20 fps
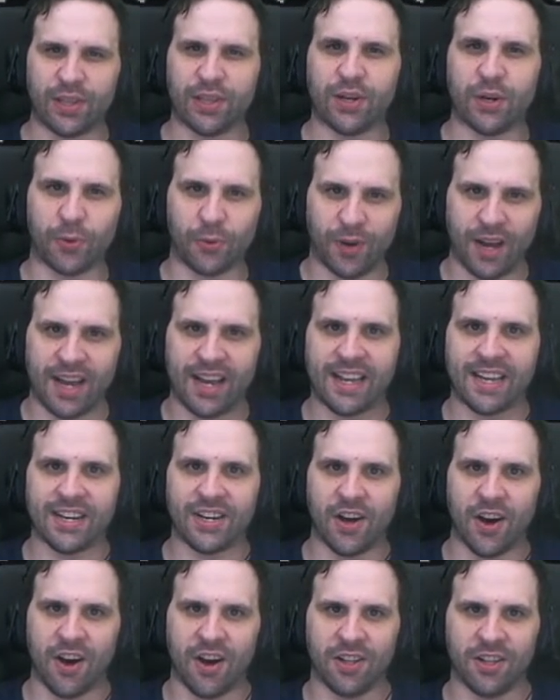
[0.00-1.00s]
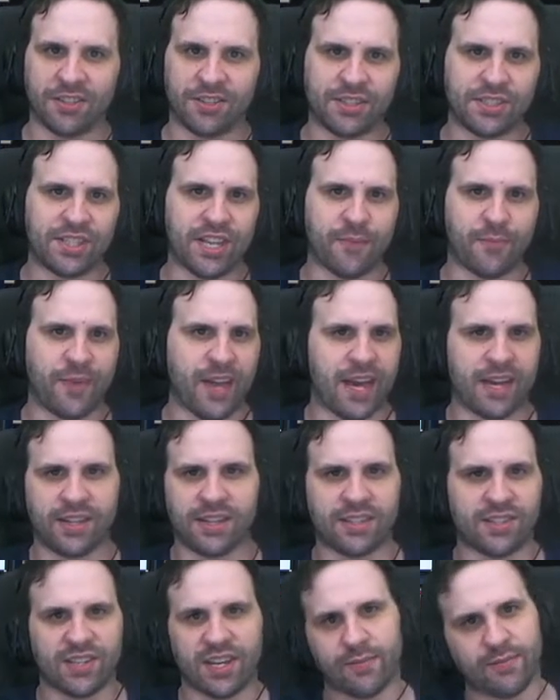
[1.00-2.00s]
an Orion all on the same pad at
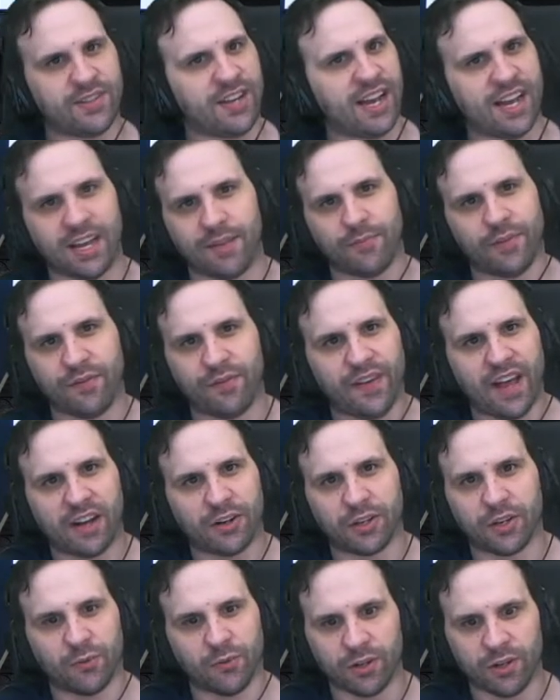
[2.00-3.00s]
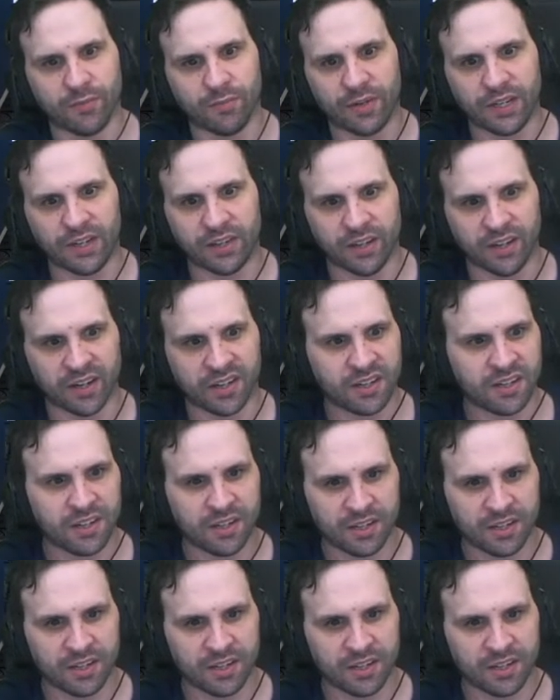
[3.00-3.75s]
the same time, but Falcon wouldn't be there.